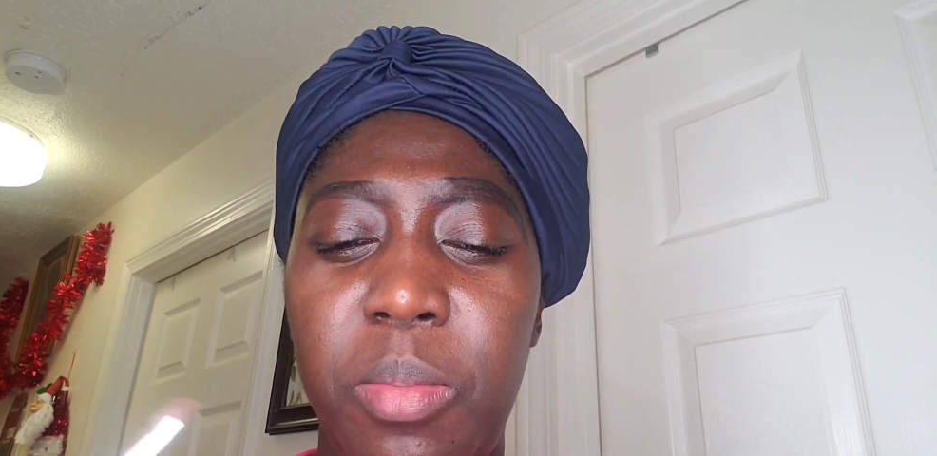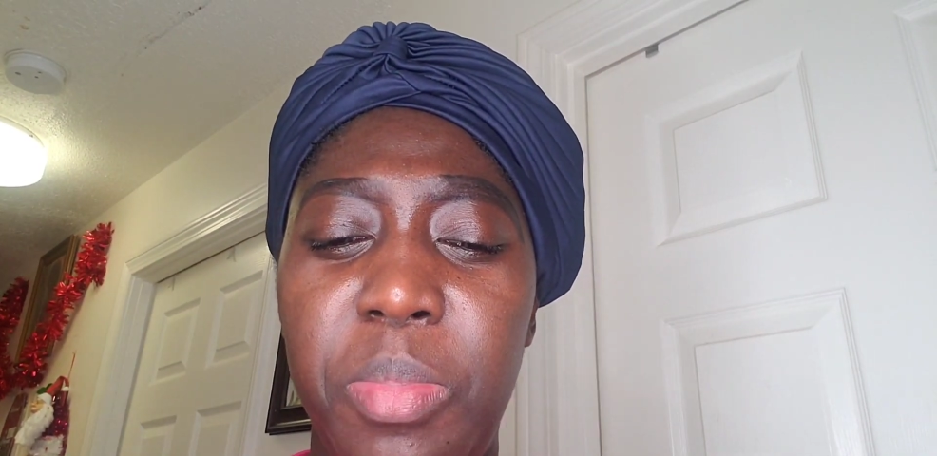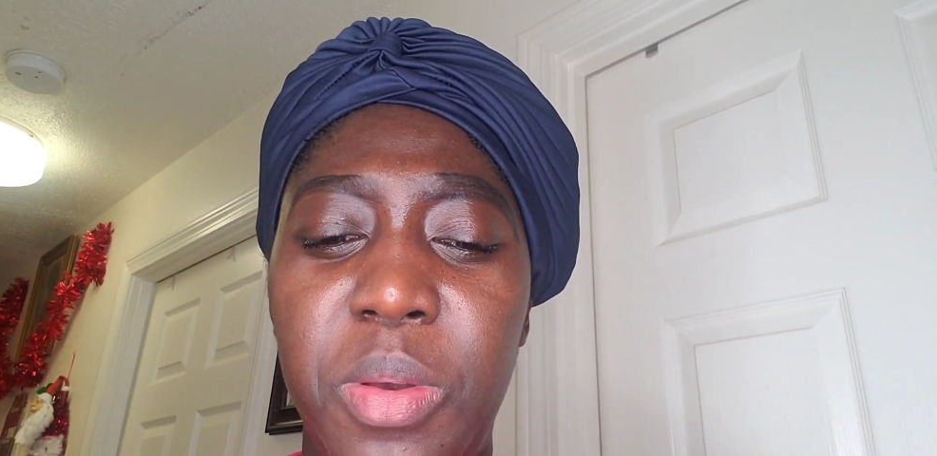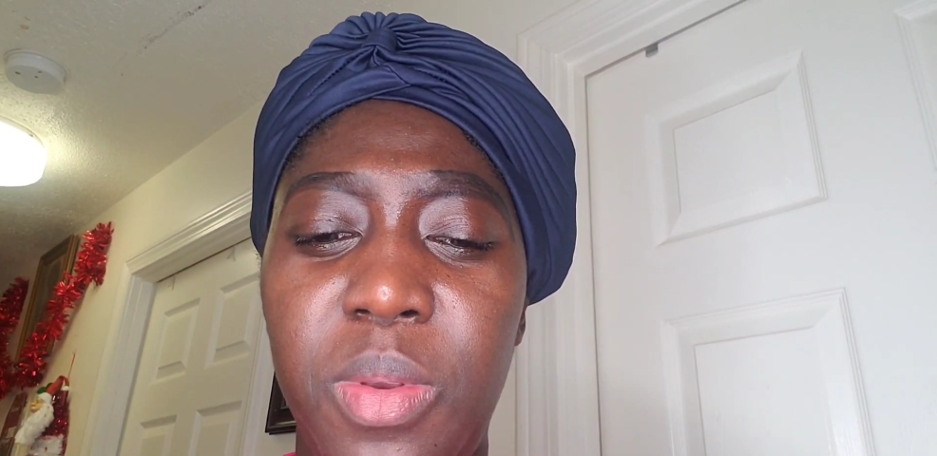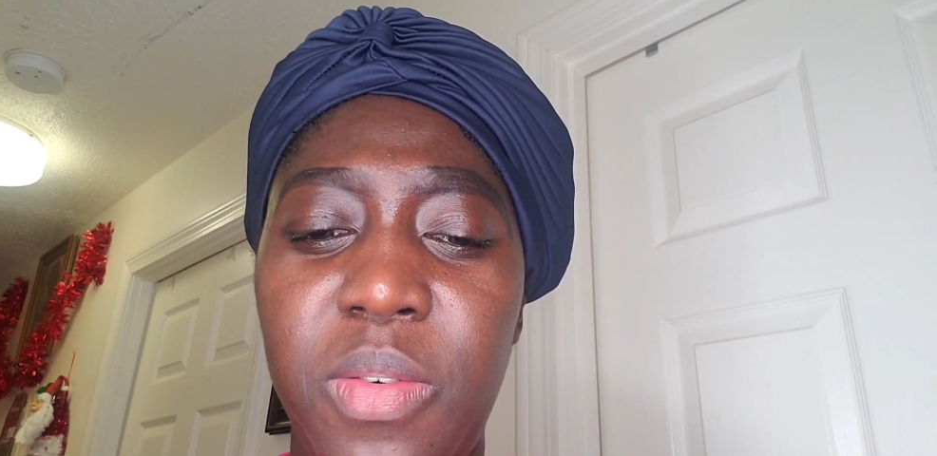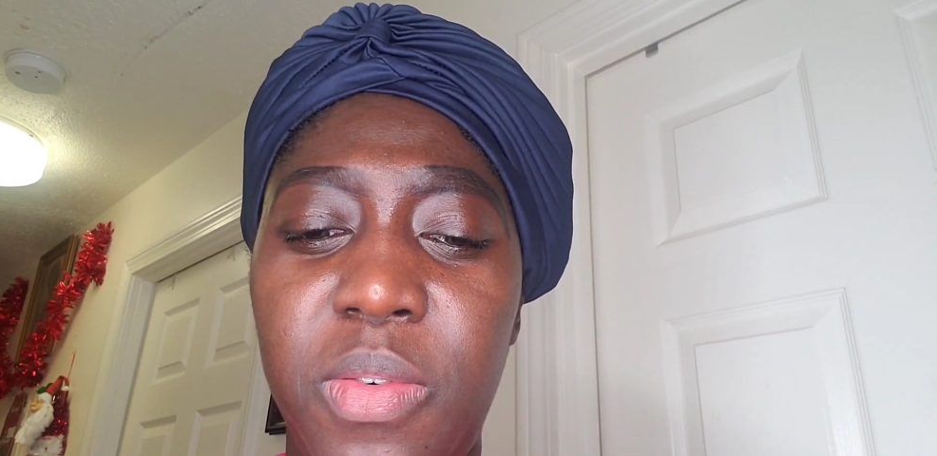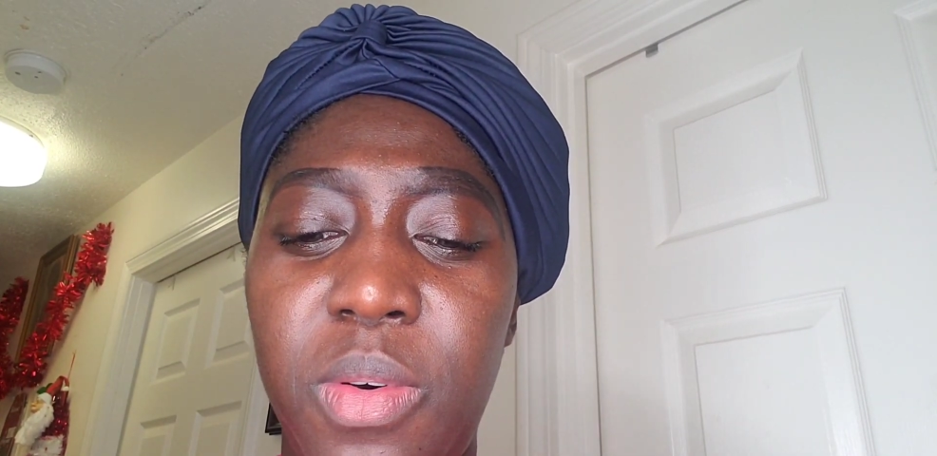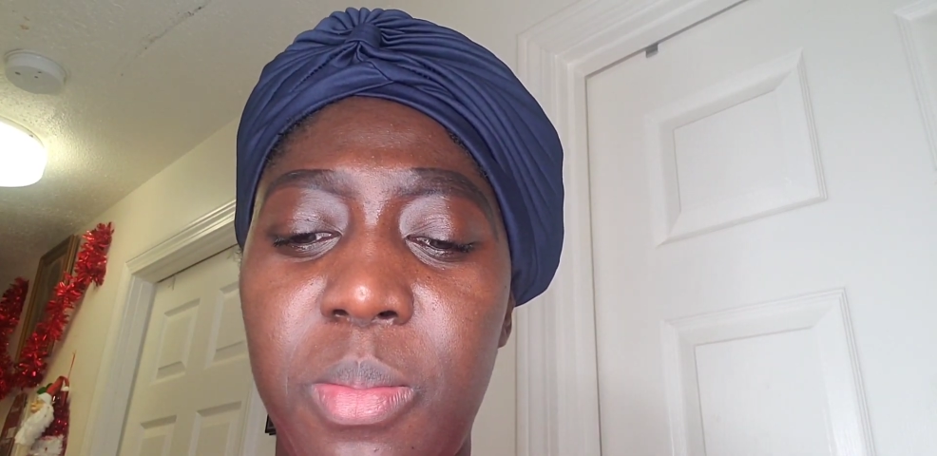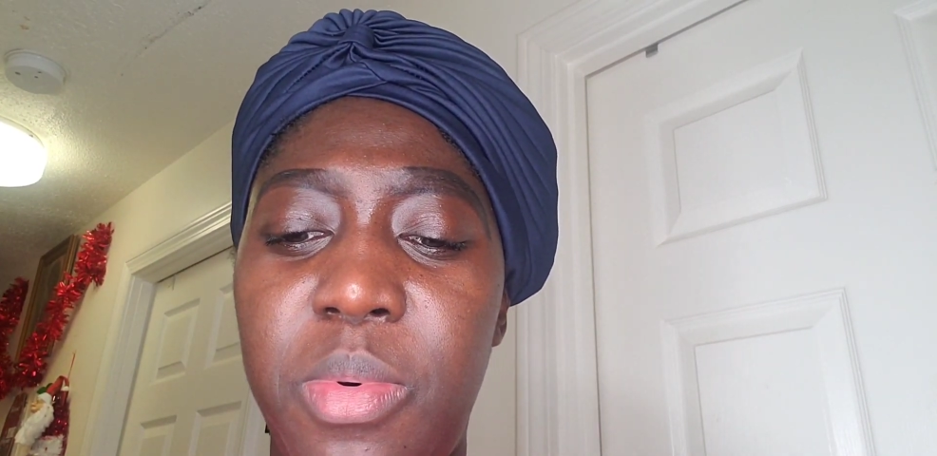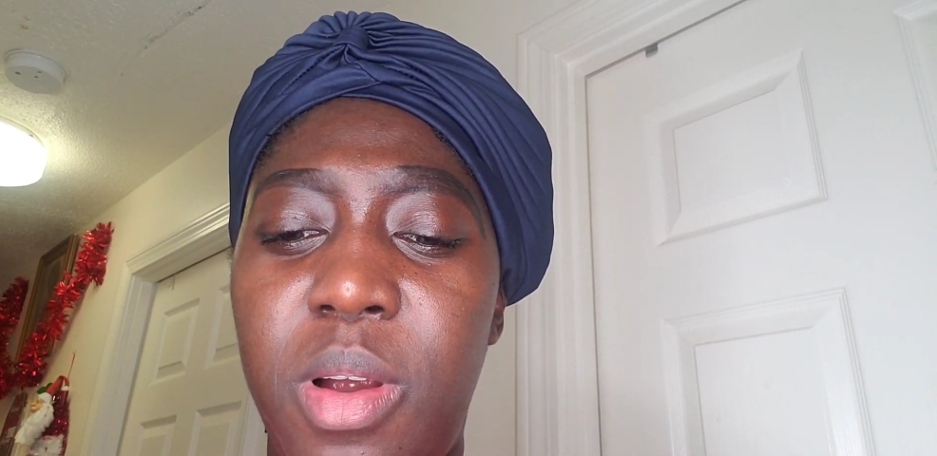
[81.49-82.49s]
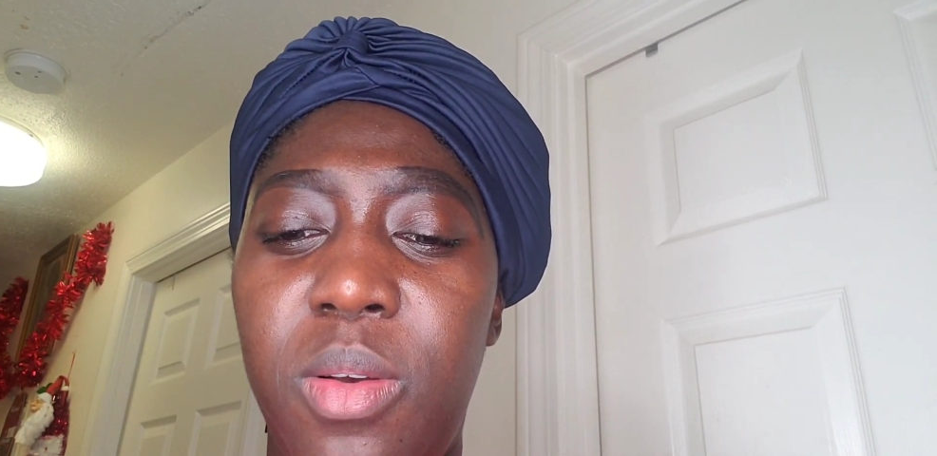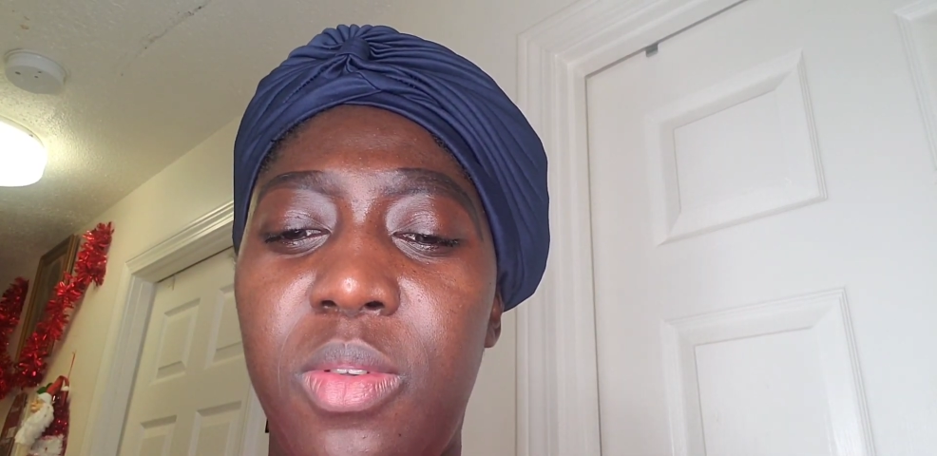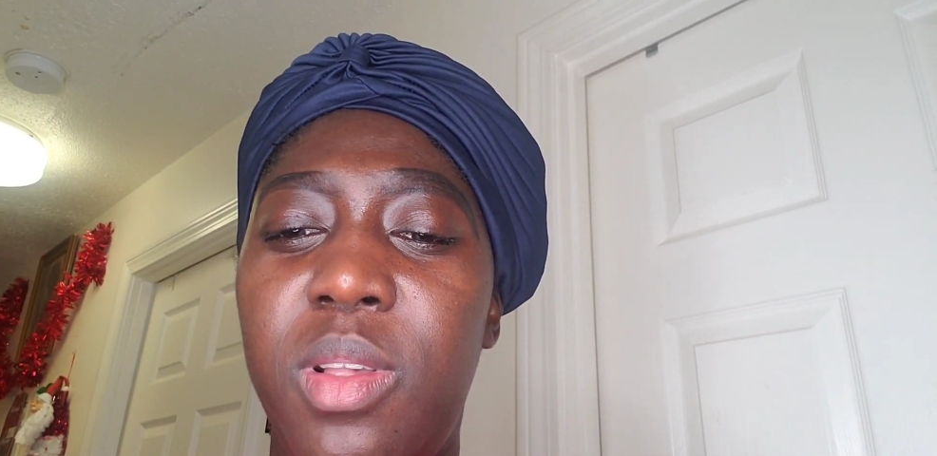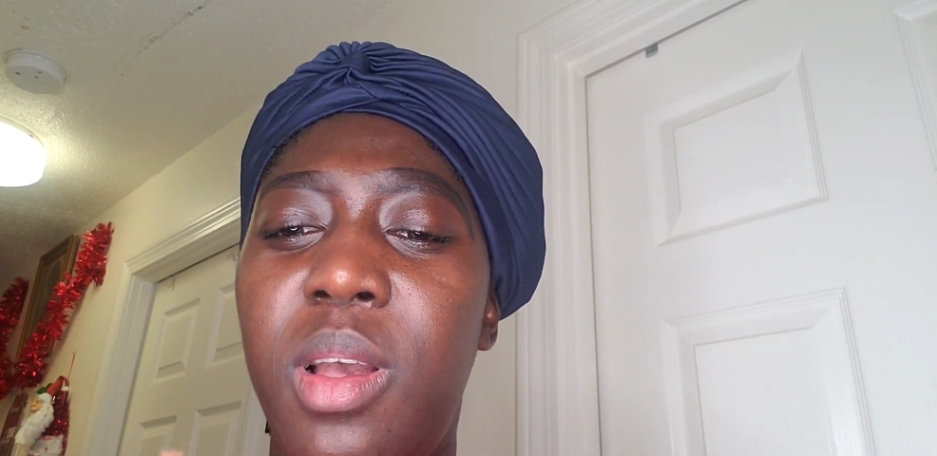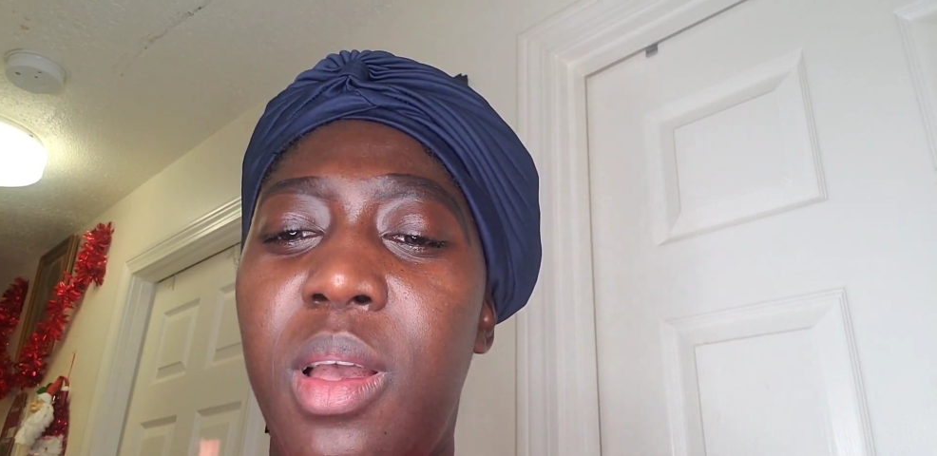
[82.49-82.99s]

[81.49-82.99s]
I use the concealer.